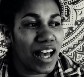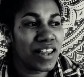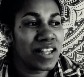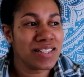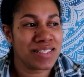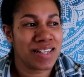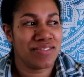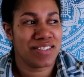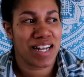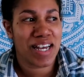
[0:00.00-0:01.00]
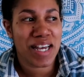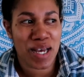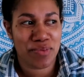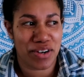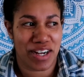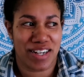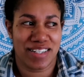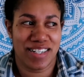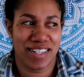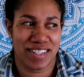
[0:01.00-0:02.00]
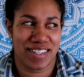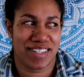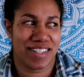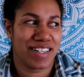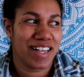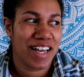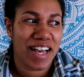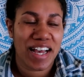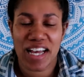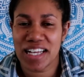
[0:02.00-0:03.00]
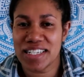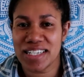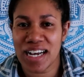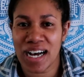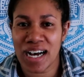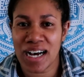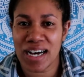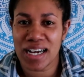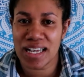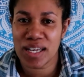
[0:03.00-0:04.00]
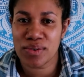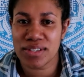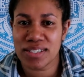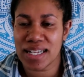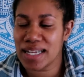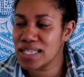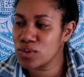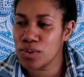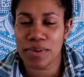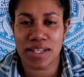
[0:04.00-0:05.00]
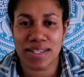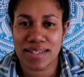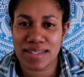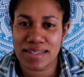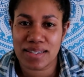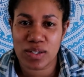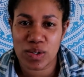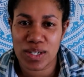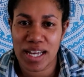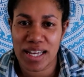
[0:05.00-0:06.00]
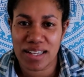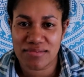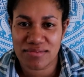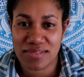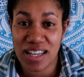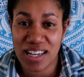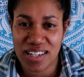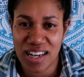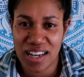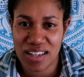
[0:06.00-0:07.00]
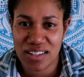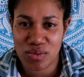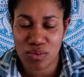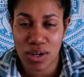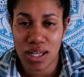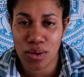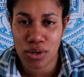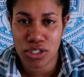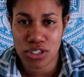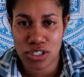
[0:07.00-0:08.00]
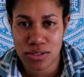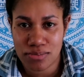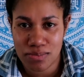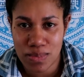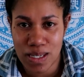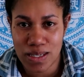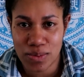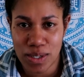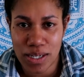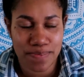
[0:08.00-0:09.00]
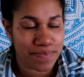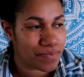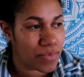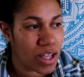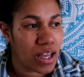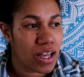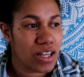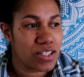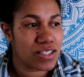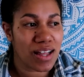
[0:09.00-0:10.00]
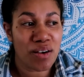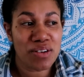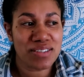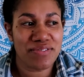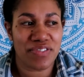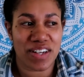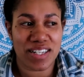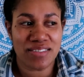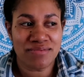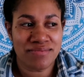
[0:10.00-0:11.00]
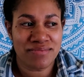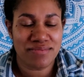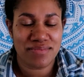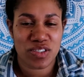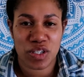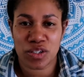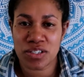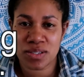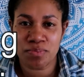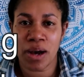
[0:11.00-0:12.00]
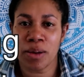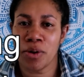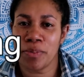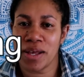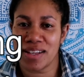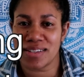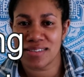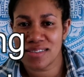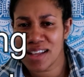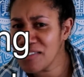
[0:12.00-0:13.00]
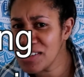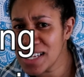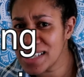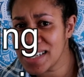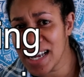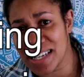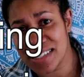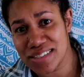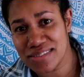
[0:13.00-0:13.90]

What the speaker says: And then the 7th day came around and it was like swimmers all day that day while I washed my underwear. So that wasn't fun. So just buy more pairs. Have at least 8.